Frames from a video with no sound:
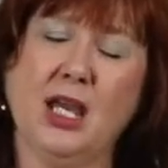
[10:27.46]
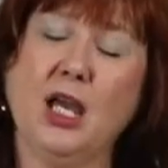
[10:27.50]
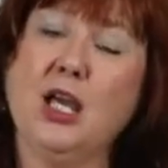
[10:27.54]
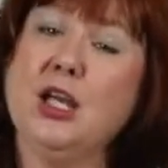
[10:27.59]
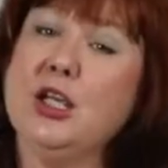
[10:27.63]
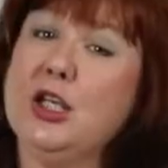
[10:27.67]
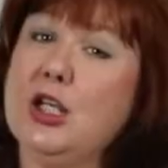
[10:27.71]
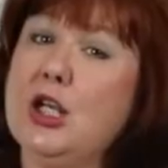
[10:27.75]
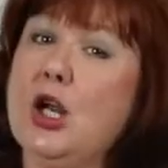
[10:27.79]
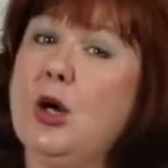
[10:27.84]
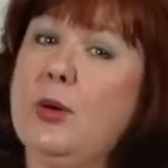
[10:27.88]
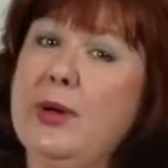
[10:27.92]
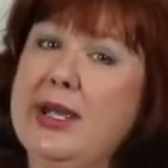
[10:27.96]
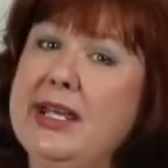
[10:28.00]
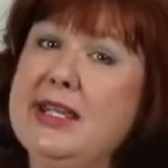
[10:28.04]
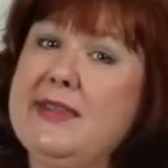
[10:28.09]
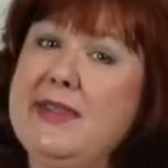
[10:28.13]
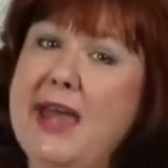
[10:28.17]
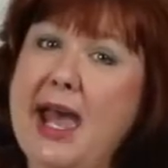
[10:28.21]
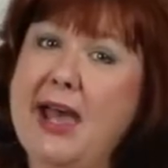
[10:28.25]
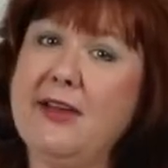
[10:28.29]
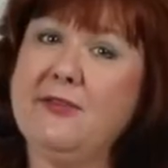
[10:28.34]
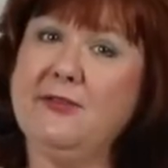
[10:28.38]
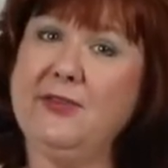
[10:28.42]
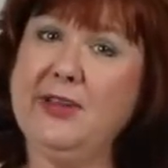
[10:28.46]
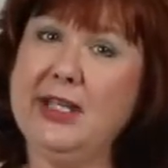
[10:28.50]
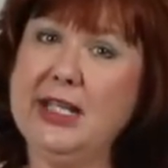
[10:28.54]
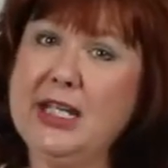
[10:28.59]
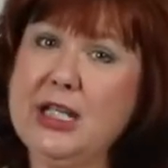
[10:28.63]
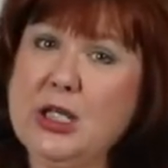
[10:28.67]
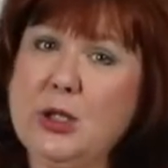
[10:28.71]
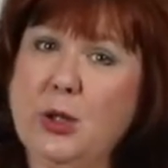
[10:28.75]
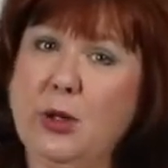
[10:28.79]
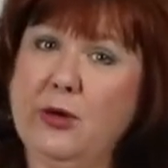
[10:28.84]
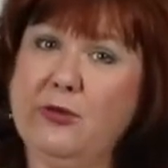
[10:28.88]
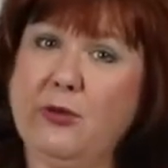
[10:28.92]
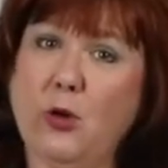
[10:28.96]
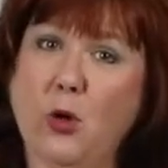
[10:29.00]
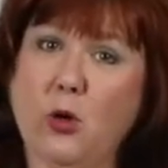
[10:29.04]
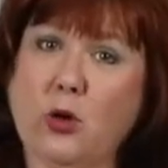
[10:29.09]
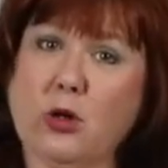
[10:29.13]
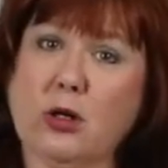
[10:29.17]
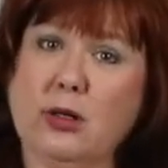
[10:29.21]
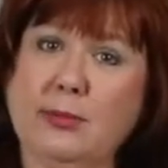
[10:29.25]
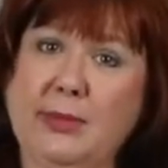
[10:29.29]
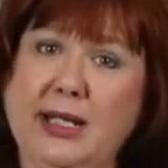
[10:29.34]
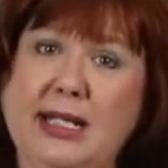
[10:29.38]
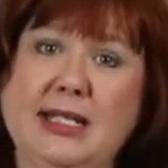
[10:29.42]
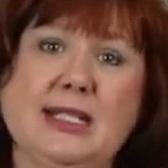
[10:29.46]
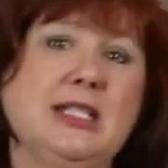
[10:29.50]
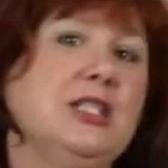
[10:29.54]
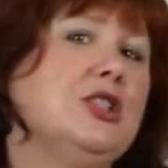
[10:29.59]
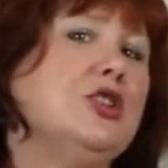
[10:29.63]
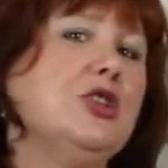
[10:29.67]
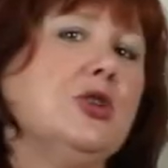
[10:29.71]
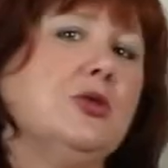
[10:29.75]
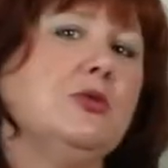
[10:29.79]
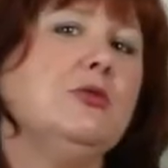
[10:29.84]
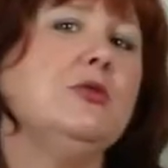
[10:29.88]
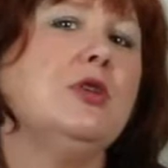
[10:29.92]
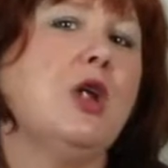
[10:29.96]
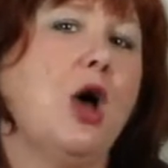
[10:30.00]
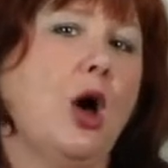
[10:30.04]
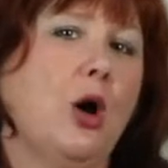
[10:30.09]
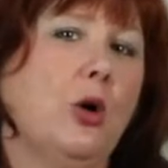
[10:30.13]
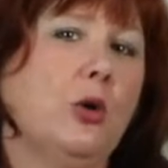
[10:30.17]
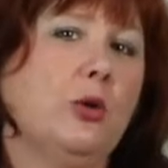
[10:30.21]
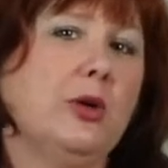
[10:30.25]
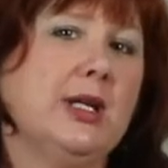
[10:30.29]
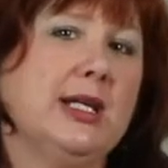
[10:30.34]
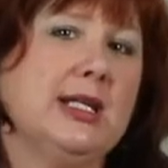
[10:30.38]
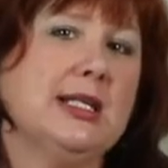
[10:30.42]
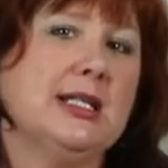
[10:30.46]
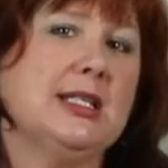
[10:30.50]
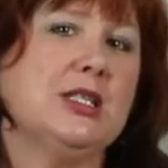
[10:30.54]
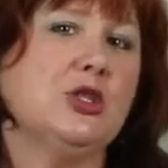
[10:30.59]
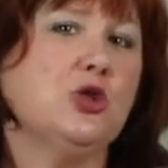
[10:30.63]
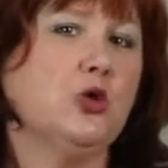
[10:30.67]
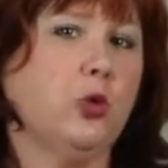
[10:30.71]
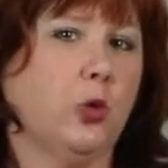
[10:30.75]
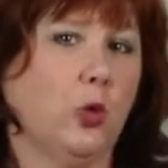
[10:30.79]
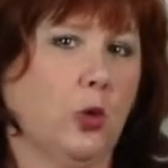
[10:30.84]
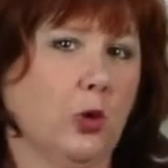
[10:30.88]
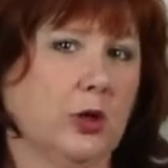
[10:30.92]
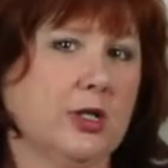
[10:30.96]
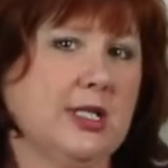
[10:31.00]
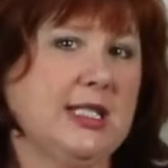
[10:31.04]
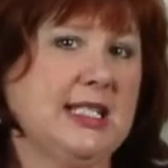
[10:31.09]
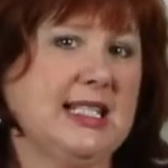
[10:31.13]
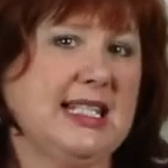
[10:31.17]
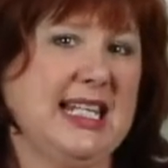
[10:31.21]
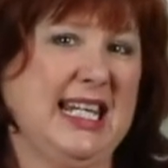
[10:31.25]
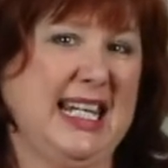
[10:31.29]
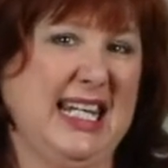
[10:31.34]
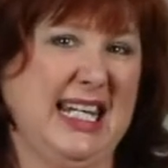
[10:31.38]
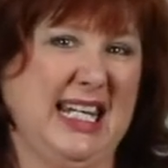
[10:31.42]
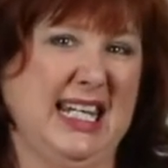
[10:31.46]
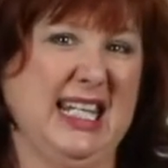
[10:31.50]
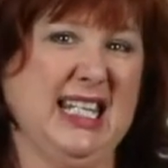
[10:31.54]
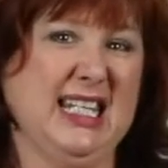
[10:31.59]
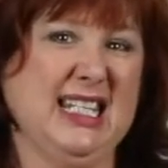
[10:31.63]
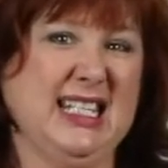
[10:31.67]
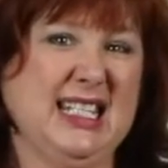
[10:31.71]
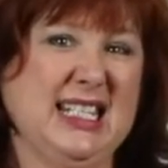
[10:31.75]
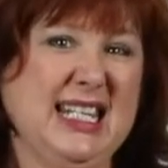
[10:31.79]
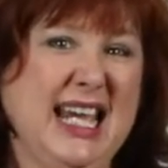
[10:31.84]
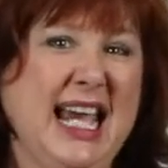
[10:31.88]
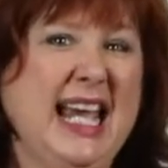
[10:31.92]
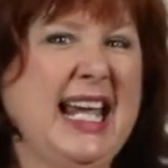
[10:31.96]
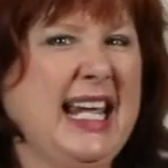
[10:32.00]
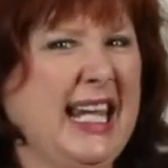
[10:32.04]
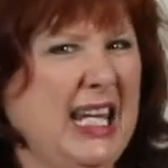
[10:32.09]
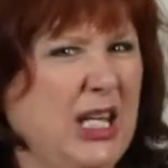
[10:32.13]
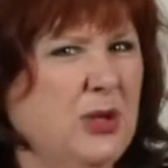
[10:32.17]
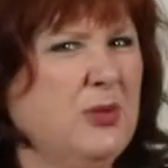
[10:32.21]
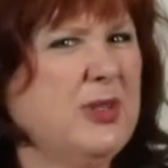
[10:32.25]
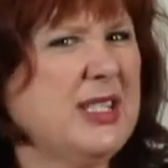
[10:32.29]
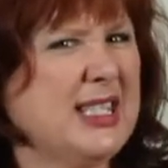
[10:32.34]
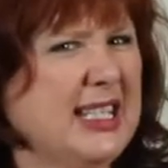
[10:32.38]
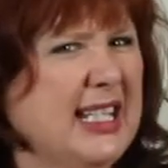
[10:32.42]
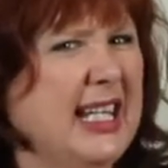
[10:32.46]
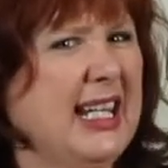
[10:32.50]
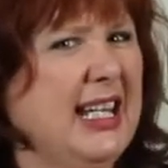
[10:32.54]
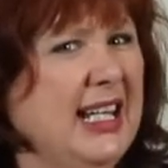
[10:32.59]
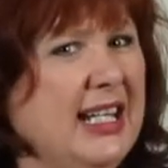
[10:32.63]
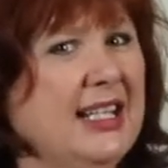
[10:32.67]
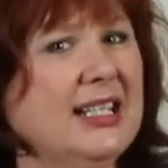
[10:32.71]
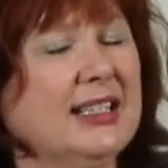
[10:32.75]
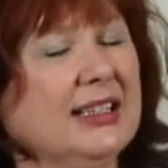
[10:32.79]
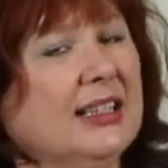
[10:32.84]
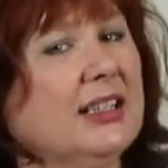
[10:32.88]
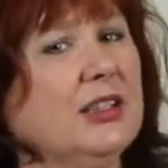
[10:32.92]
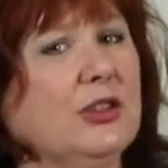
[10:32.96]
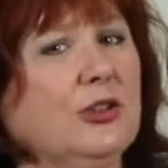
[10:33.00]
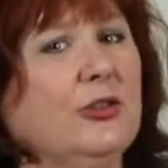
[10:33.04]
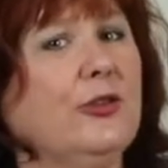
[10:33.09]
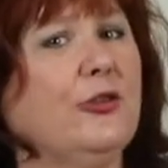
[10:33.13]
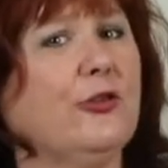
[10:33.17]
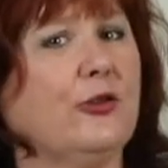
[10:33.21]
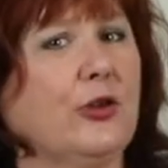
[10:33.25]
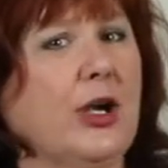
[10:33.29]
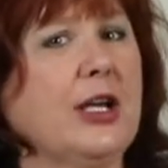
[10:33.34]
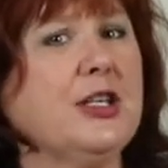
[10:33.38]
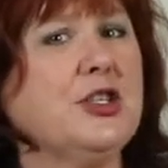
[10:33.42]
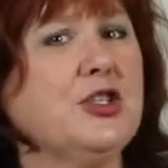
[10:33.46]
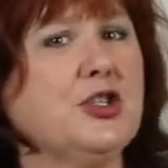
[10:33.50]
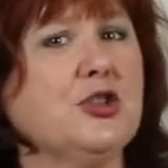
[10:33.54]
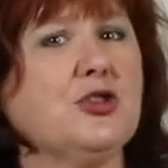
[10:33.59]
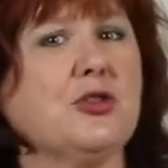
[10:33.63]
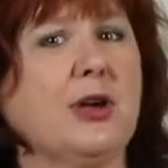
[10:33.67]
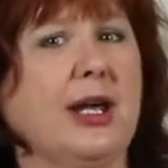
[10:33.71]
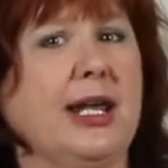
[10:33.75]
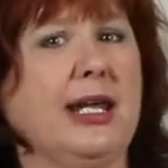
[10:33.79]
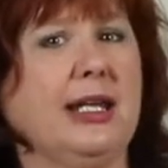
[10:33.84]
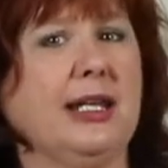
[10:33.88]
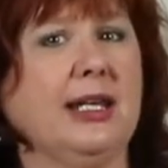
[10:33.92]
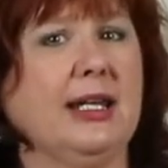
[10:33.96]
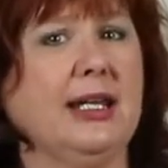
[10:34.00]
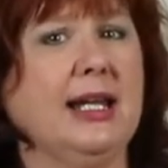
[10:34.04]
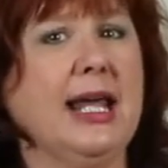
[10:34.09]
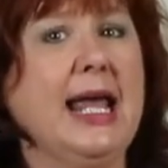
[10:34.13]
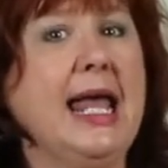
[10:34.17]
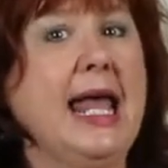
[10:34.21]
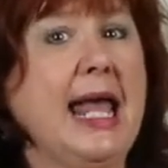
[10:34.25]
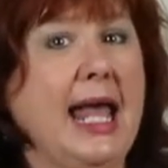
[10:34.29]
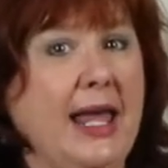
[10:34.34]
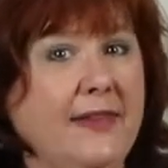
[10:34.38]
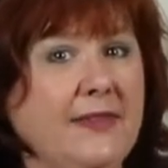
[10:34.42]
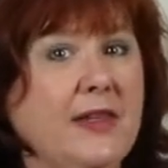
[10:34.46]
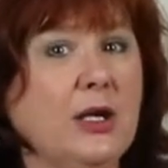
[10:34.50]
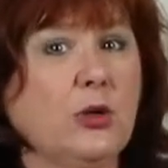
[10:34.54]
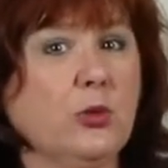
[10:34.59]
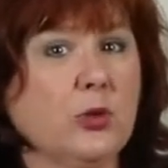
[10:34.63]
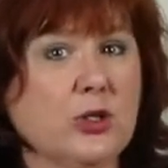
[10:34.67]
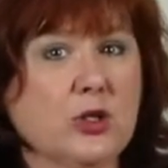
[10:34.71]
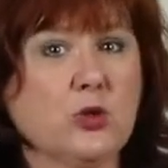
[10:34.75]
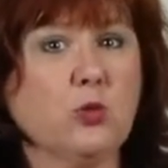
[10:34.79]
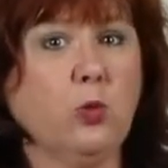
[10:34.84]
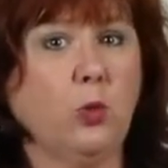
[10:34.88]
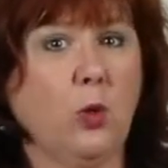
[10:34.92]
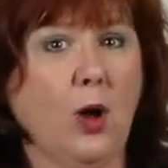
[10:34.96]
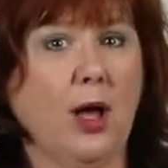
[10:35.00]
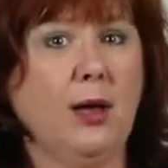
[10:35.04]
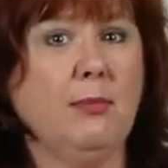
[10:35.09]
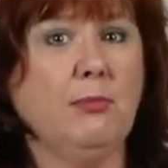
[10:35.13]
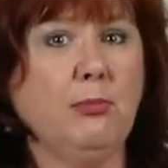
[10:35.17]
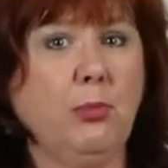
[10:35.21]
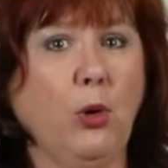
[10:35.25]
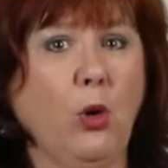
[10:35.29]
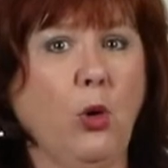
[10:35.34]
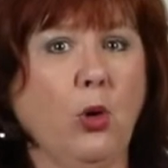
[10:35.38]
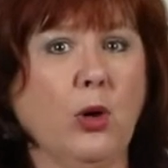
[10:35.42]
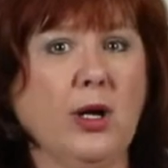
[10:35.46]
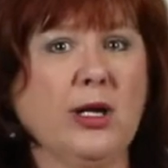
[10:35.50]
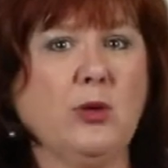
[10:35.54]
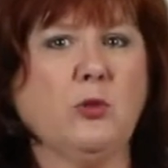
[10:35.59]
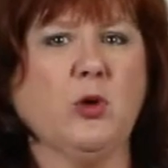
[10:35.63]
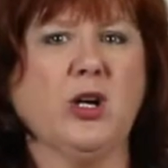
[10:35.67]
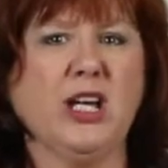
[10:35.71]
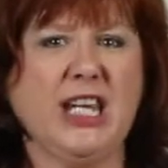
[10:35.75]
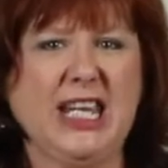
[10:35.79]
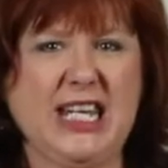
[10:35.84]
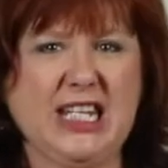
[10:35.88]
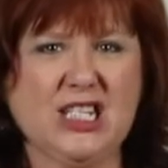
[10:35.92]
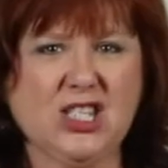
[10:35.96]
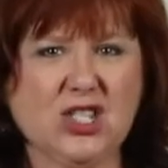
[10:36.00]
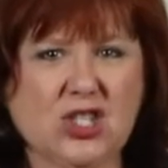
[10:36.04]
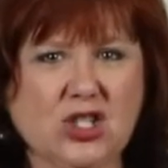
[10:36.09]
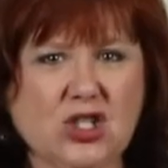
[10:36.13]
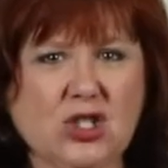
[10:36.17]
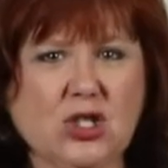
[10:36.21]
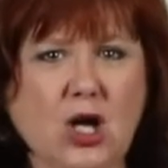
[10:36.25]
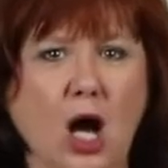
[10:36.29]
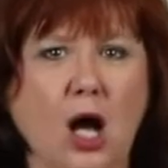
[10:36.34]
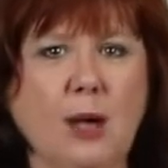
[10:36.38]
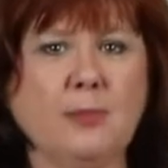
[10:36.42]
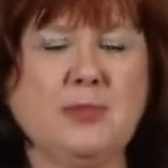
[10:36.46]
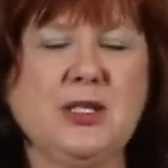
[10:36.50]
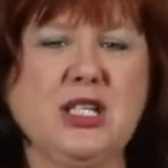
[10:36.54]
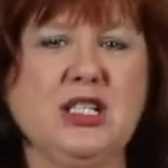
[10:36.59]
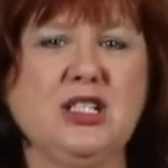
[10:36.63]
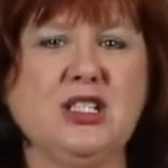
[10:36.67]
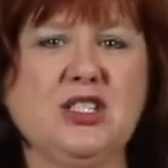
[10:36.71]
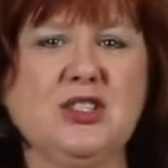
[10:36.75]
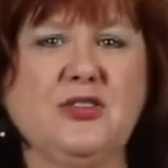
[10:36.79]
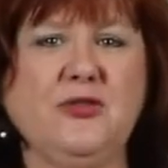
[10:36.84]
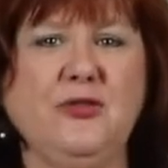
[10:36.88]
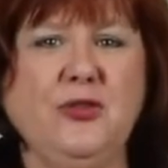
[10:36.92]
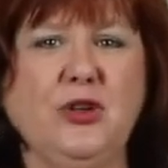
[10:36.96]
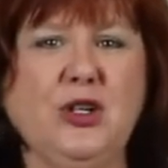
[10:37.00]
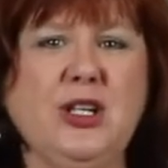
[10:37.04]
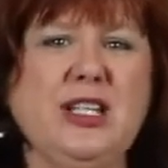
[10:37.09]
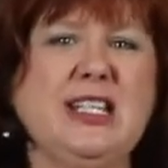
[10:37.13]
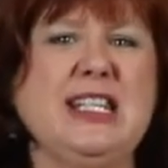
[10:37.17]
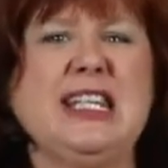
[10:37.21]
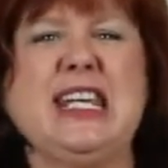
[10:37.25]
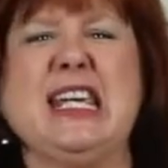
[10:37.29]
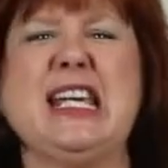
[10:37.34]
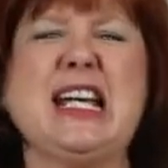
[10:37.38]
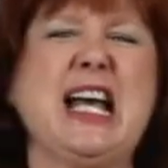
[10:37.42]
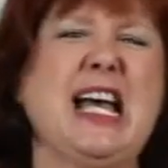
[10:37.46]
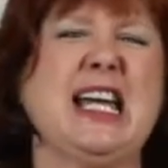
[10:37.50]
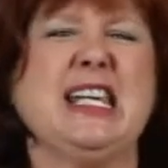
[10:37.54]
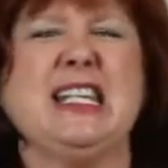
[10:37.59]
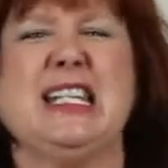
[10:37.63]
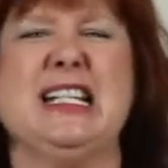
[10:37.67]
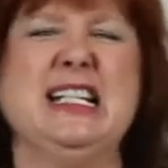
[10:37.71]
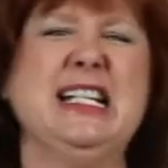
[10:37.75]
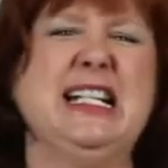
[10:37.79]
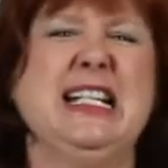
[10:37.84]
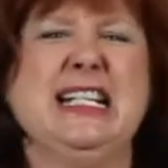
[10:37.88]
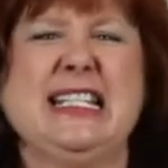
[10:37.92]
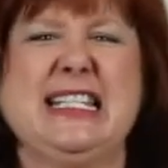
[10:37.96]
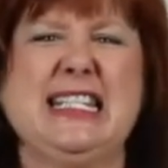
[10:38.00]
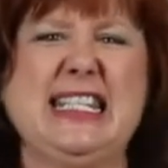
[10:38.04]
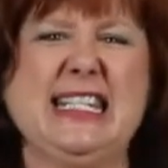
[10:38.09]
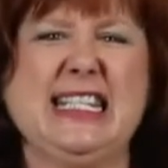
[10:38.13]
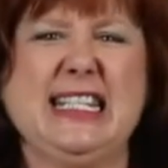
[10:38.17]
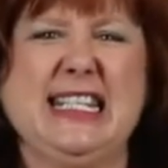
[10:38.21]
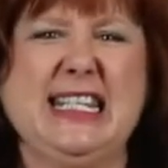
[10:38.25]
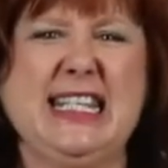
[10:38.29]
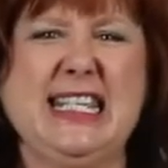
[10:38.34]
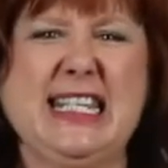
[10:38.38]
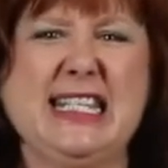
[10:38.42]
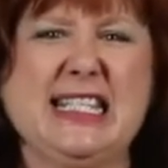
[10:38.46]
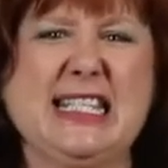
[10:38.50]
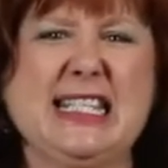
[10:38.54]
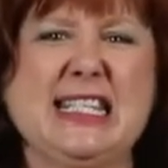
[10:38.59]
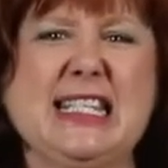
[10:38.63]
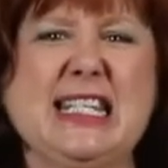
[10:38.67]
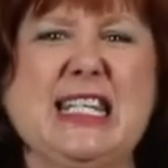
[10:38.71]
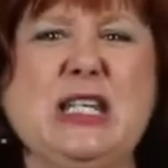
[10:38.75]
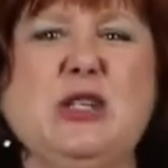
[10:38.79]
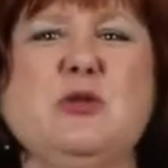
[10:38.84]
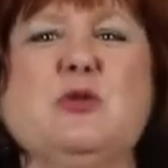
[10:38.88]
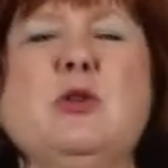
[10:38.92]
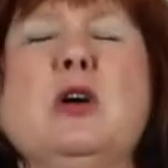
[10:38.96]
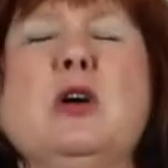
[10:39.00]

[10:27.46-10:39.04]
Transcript: You know, in that video of Ormy, did you notice towards the end, he was getting a little frustrated. And there was one point where he stomped his foot and he kind of did this and he